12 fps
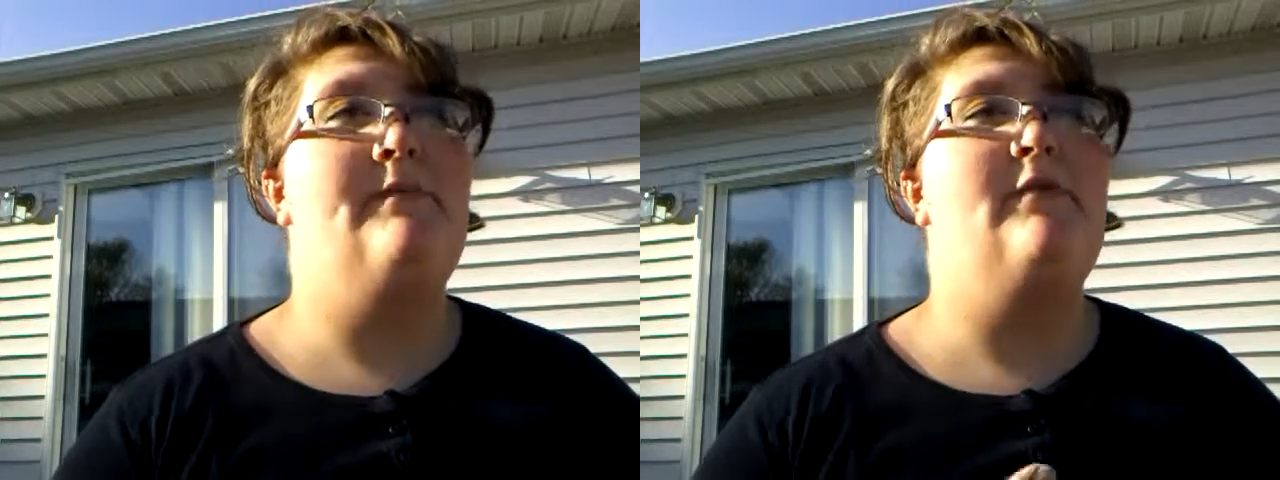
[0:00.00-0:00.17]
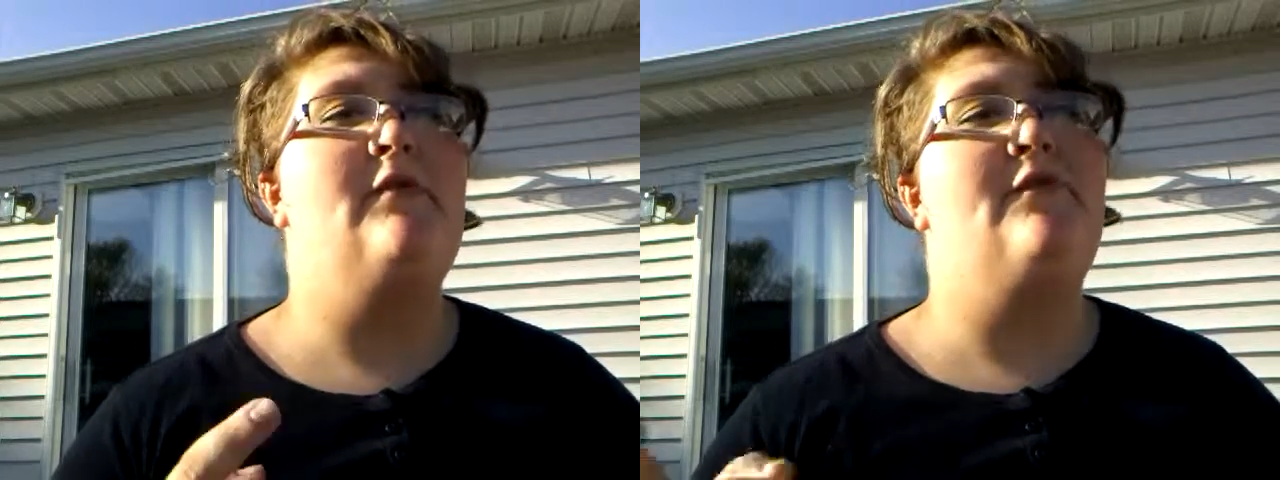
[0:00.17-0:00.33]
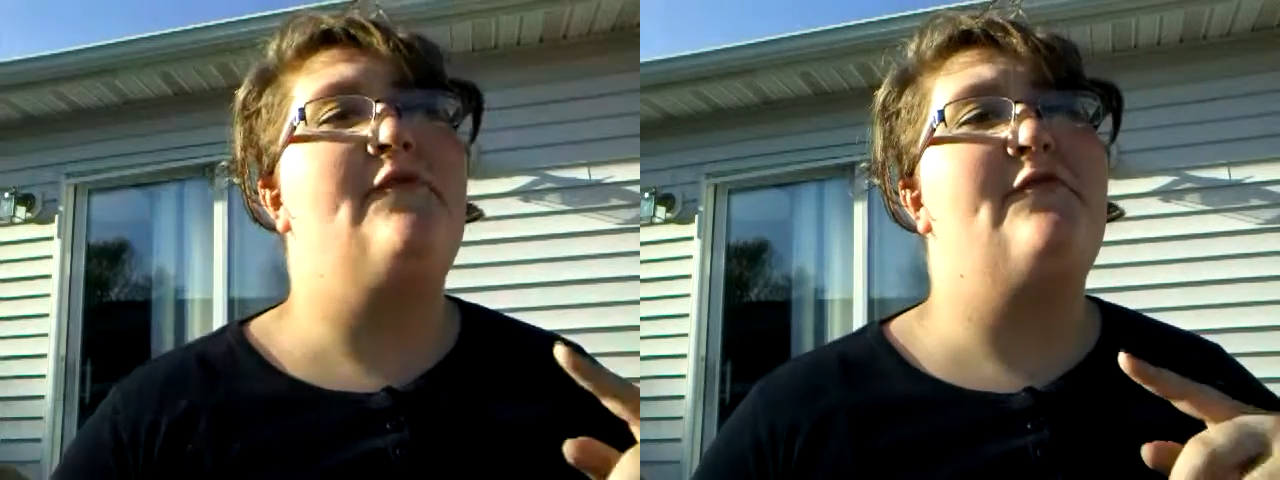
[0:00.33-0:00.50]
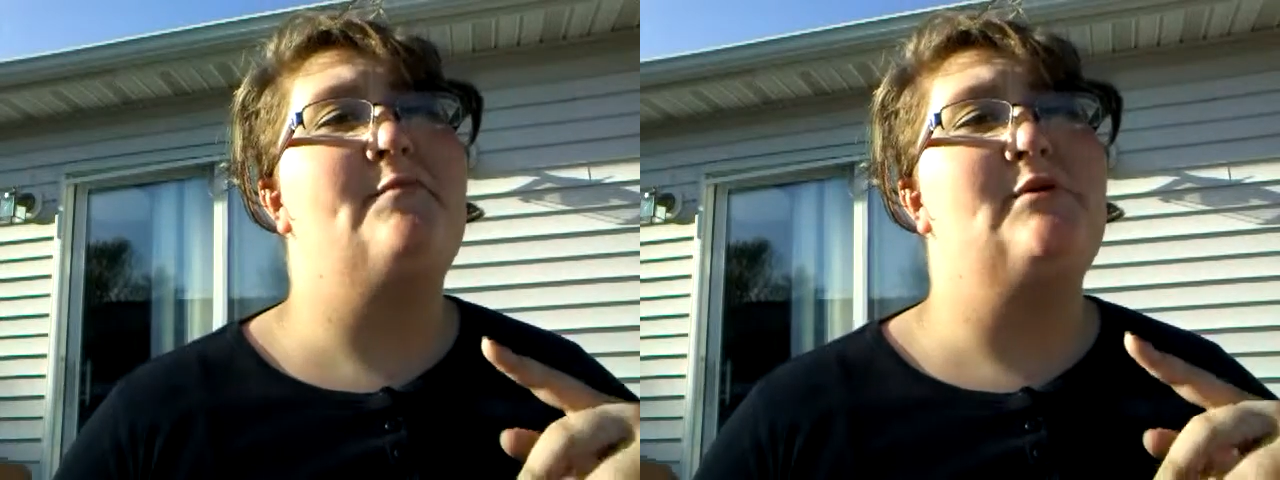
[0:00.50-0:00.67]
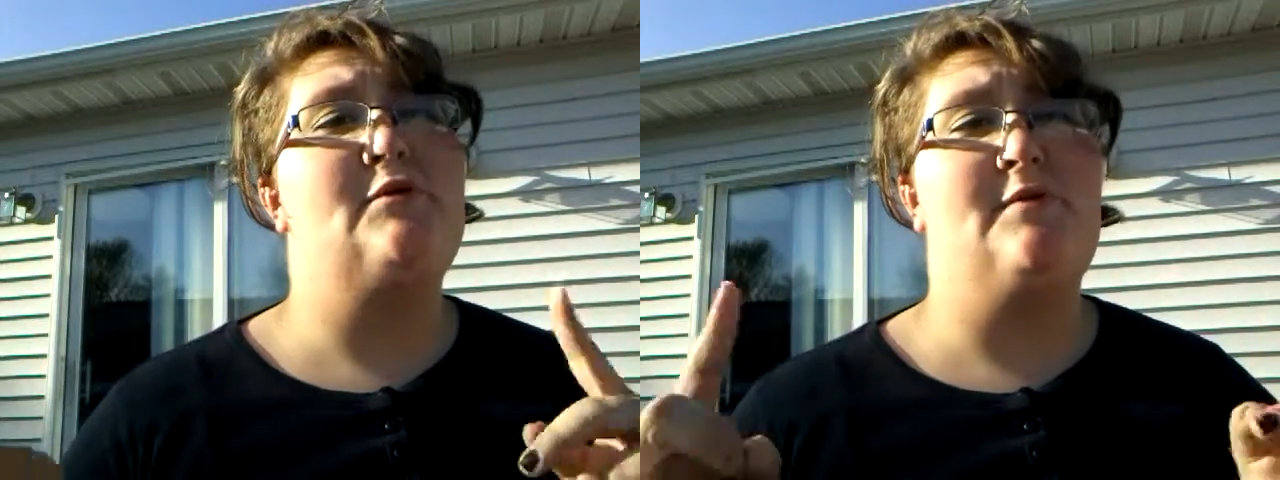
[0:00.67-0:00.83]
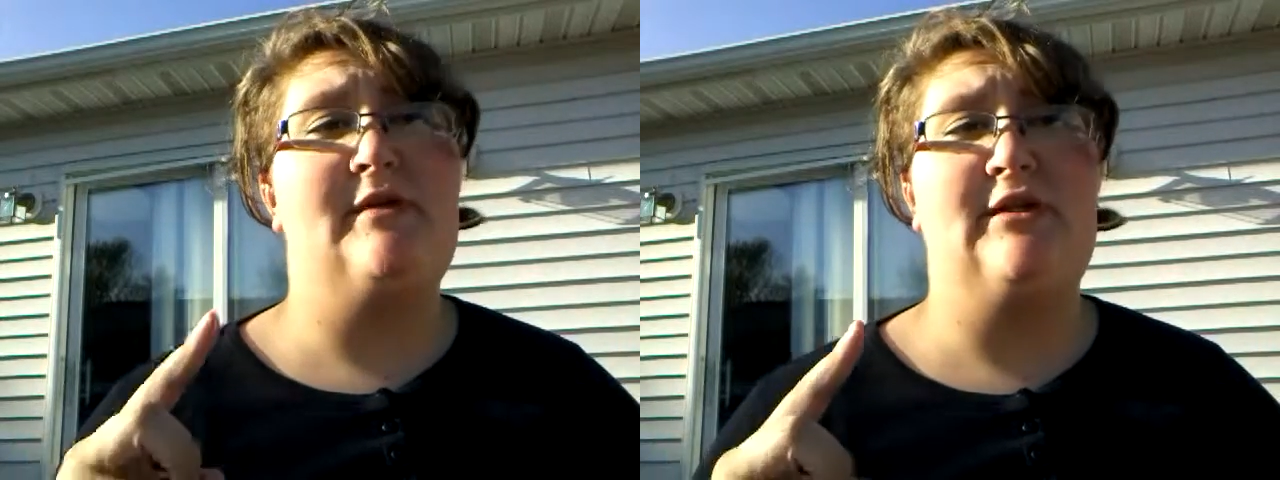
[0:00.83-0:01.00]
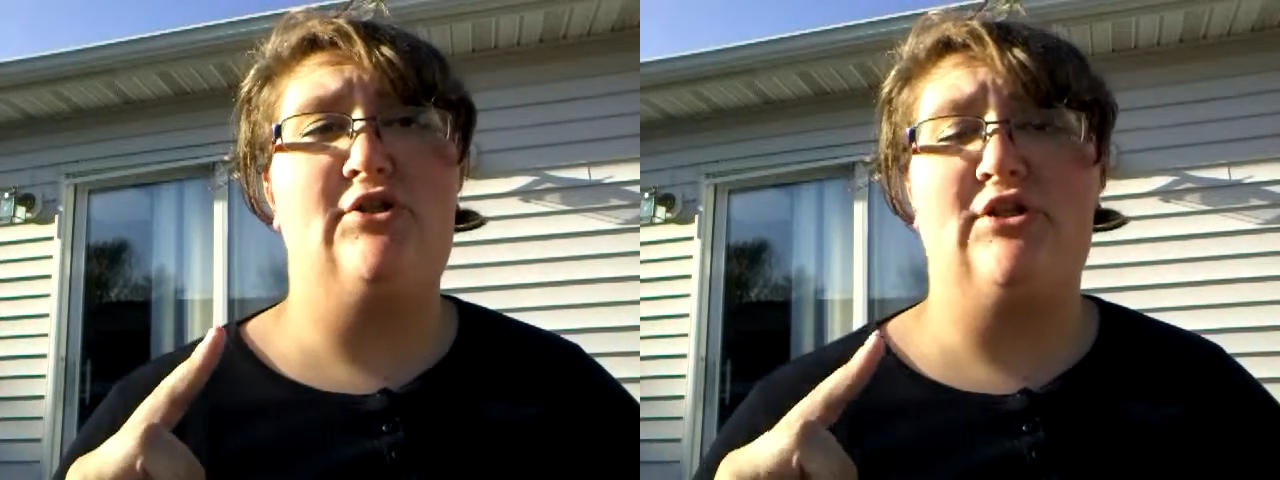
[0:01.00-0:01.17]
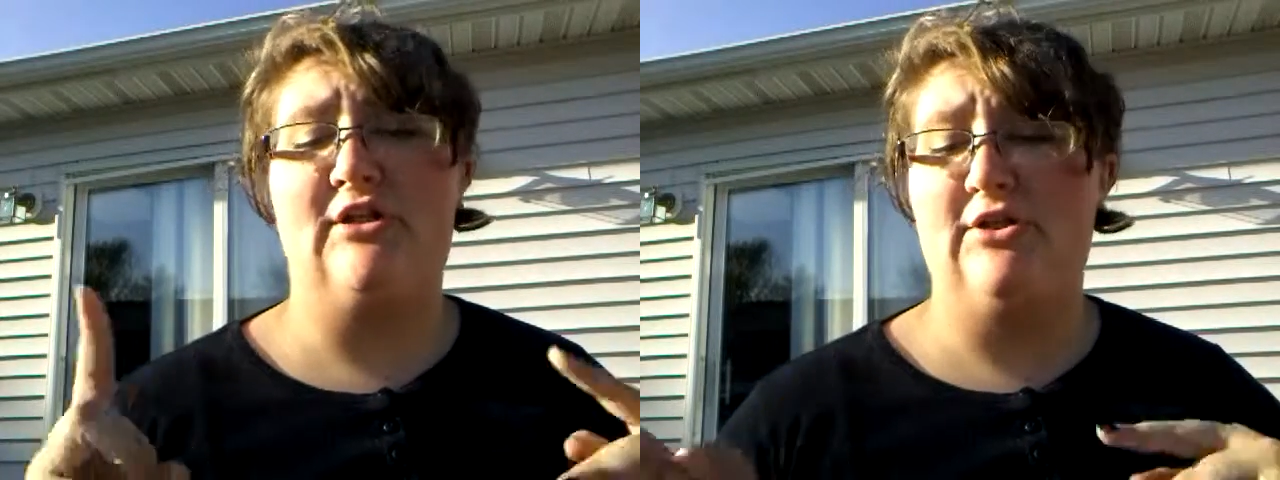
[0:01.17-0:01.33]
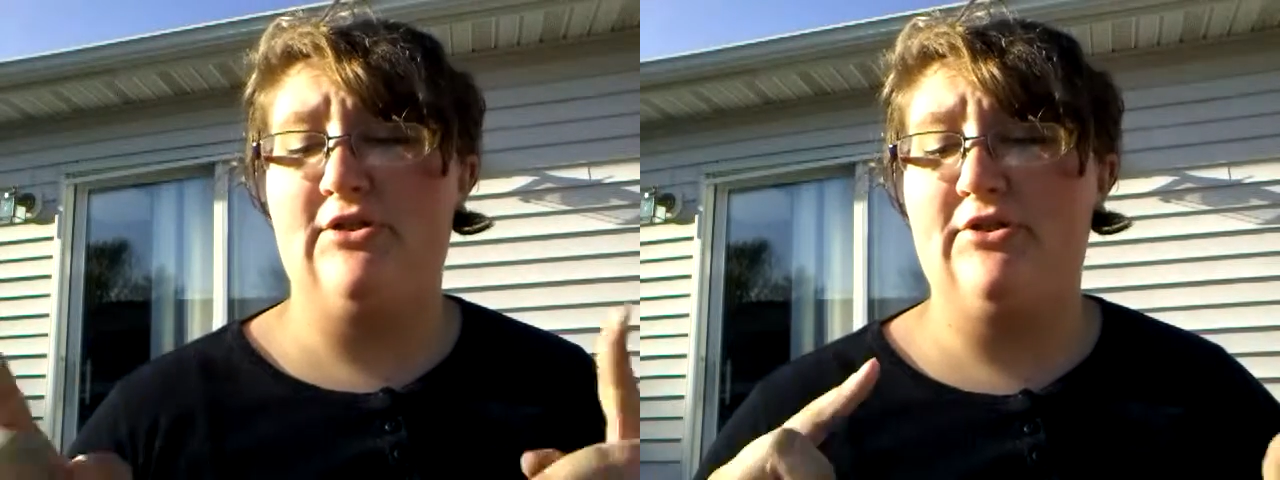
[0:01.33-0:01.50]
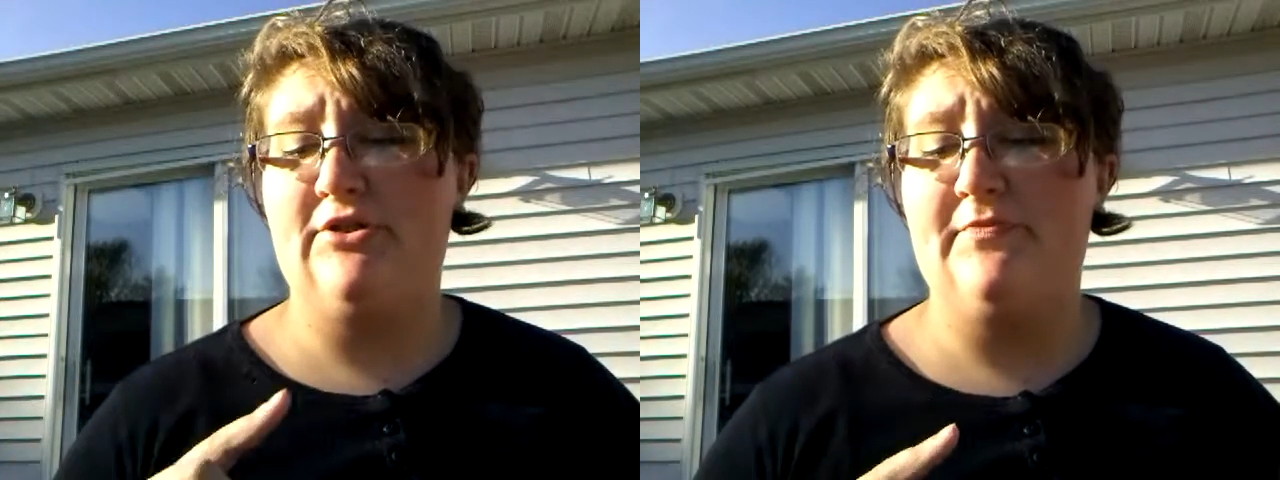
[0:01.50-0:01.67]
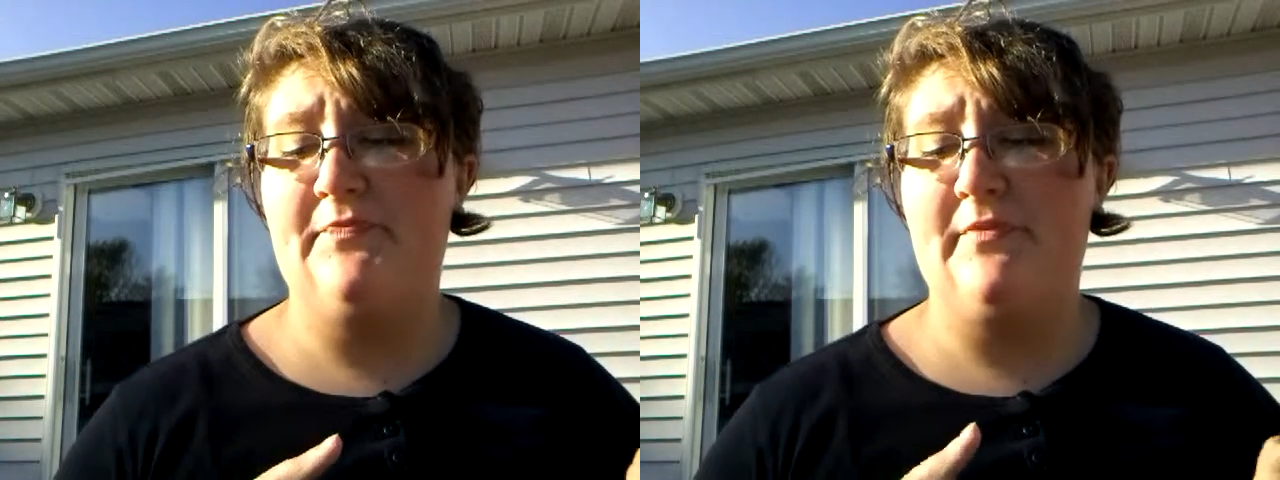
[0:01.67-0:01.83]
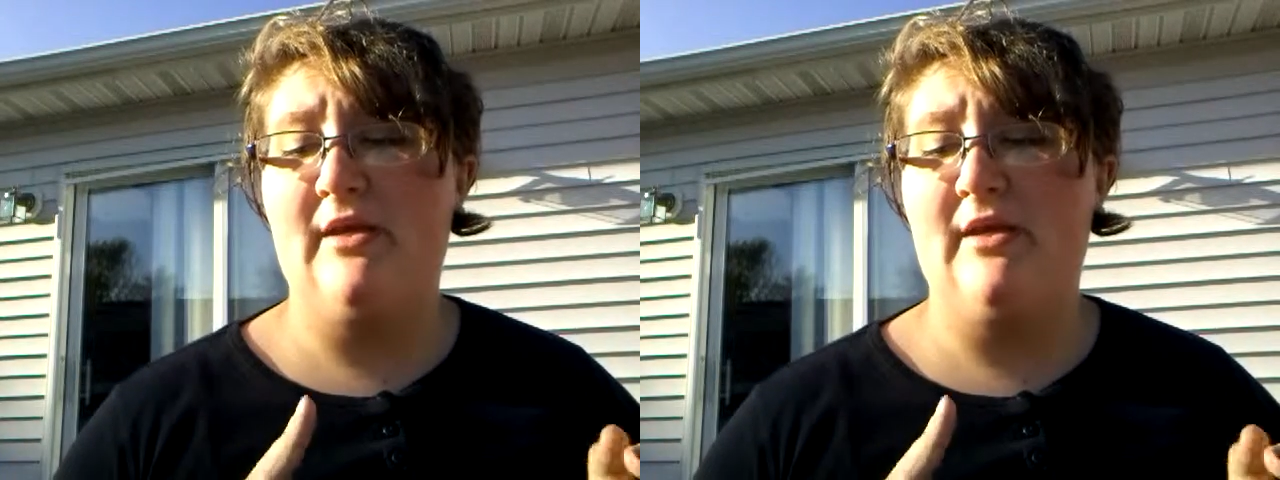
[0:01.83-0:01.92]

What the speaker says: move between genders.